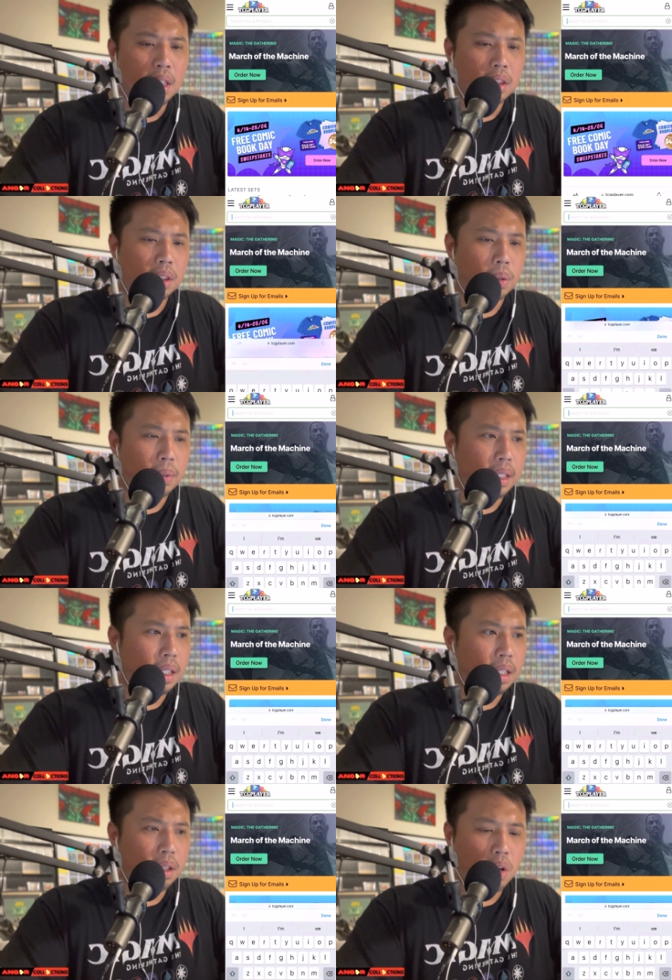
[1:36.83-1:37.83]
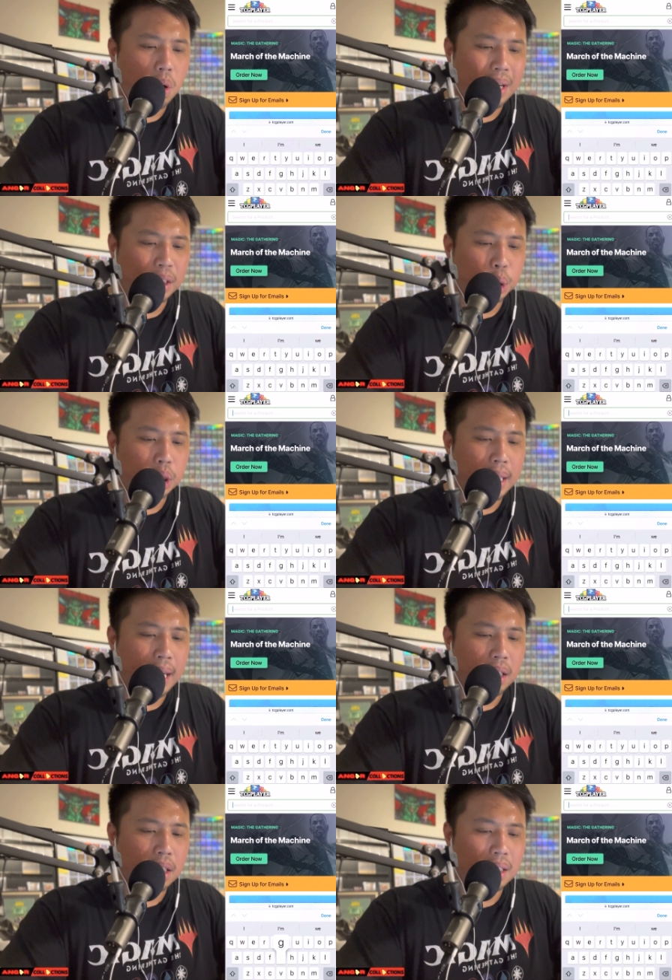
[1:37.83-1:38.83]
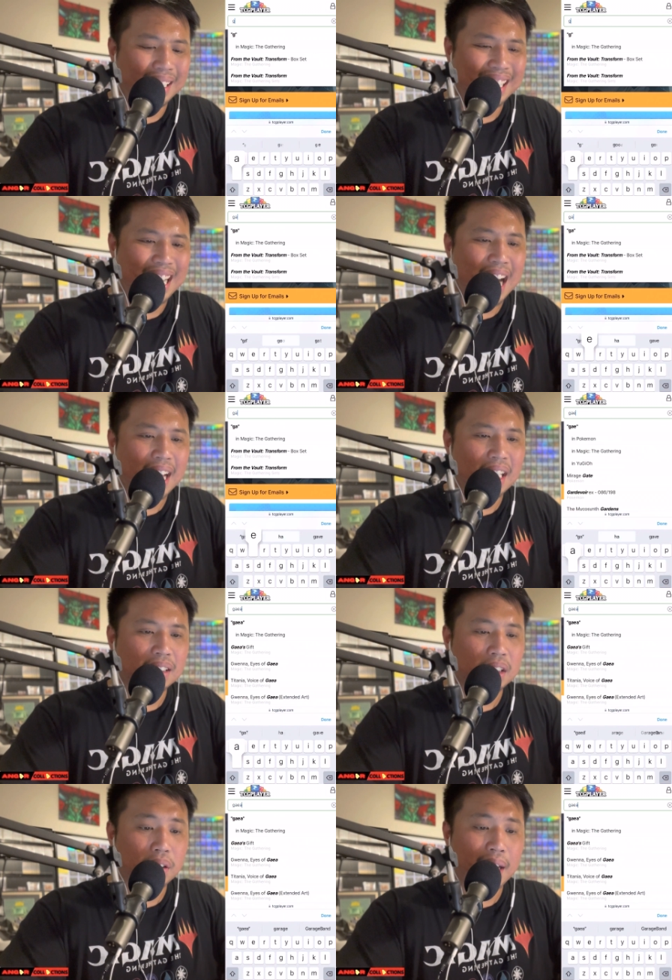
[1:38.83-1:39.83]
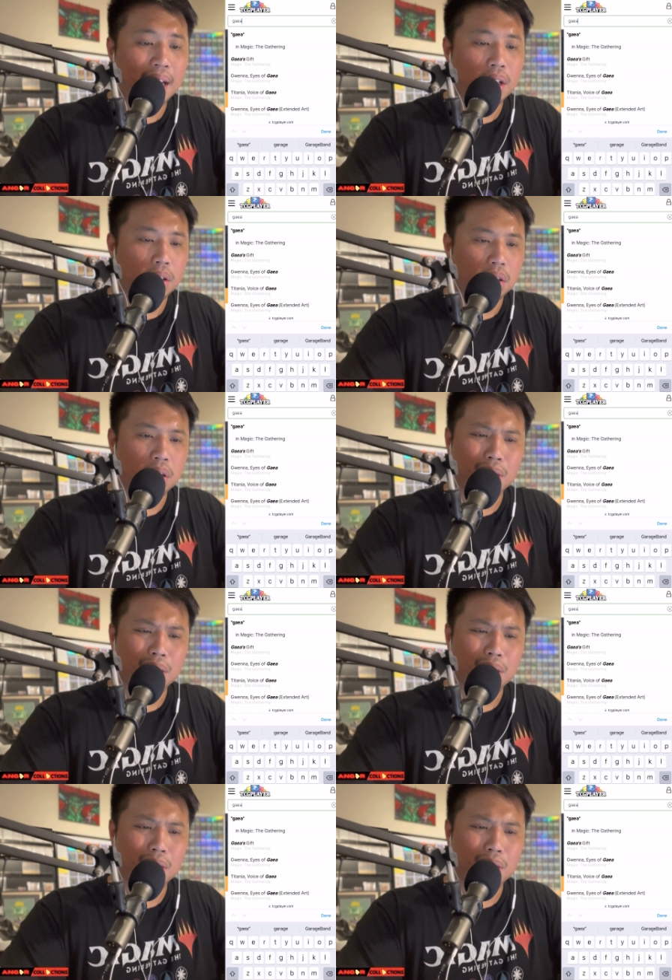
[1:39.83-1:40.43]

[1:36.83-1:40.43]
So we're gonna go and check Gaia's Cradle.